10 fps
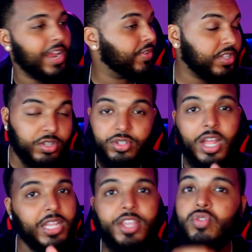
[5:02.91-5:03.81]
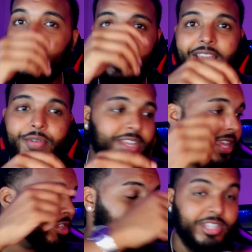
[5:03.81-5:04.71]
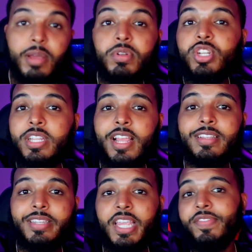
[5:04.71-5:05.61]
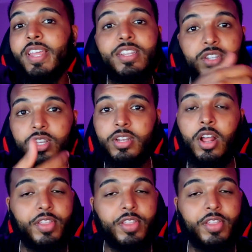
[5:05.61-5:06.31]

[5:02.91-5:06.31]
every single dollar, and you gotta count it and double check that safe that it's good.